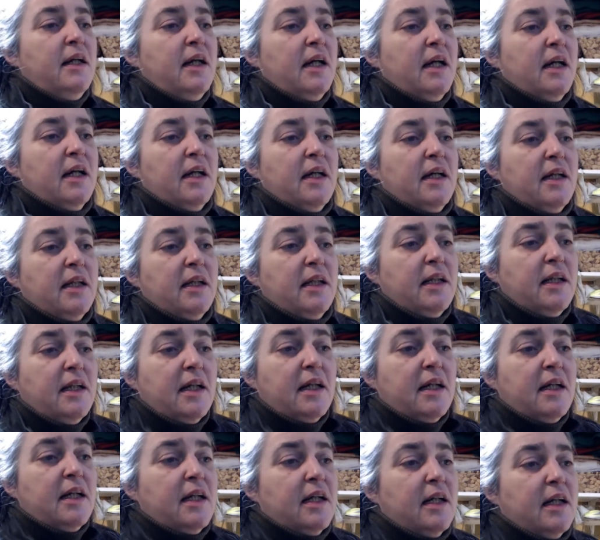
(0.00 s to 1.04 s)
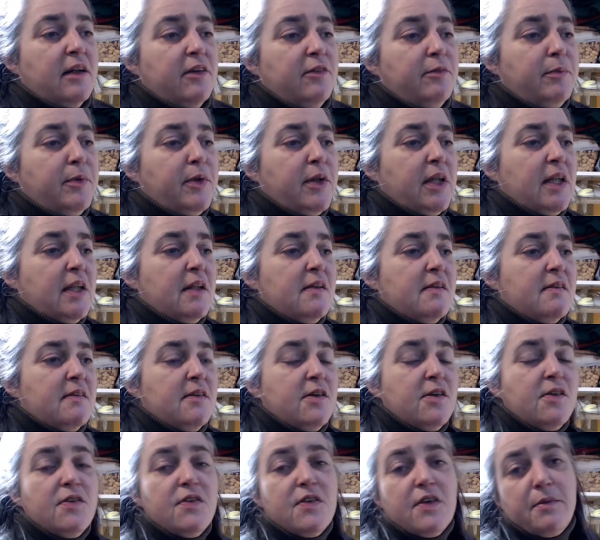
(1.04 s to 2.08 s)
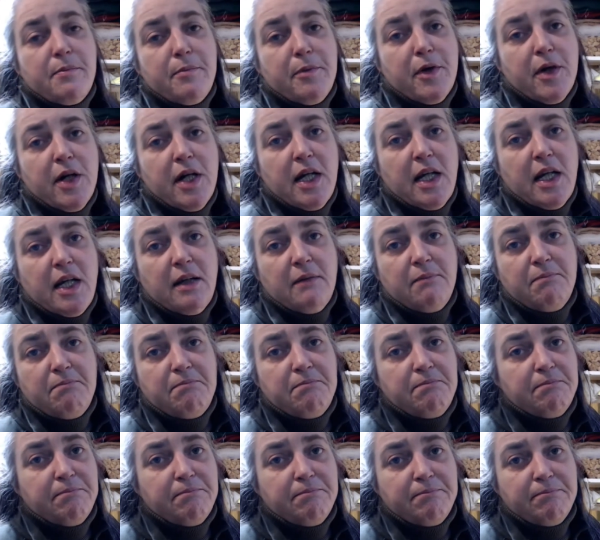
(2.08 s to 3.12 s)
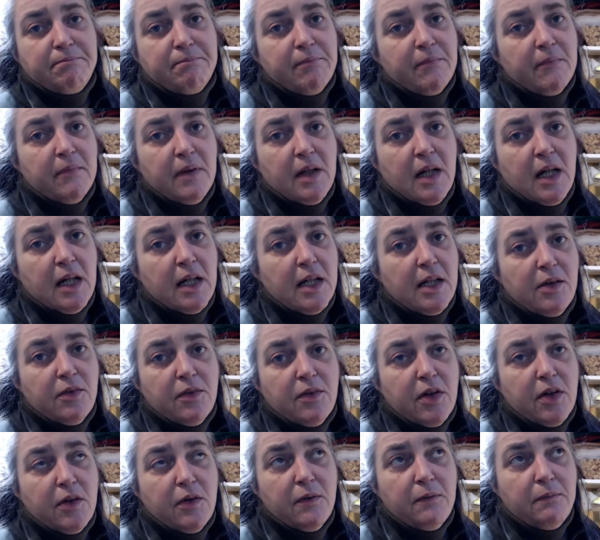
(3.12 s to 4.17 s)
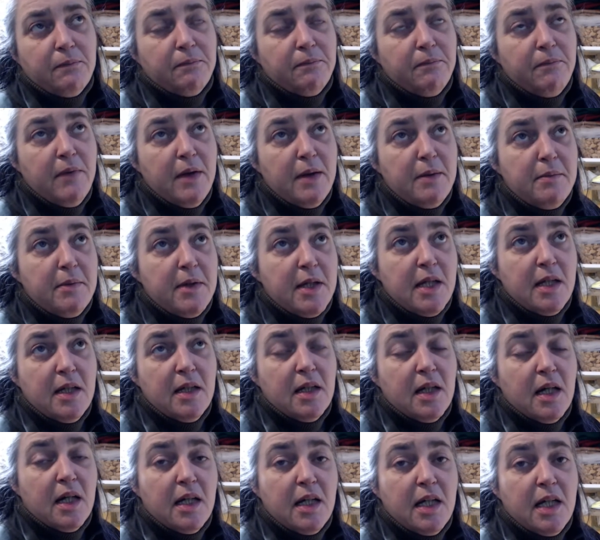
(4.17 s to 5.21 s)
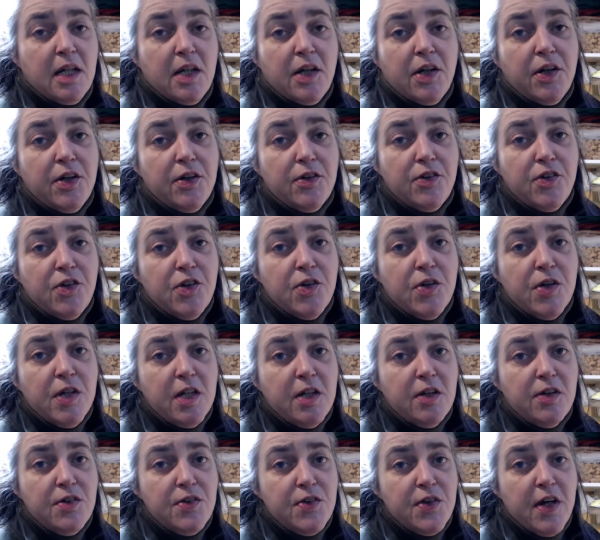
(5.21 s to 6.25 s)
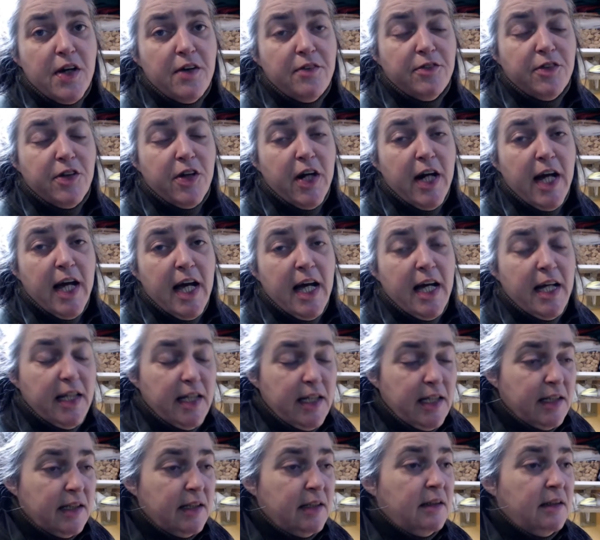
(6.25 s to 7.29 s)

And I've put this new zipper in it, I don't know, maybe a year, 2 years after I had it,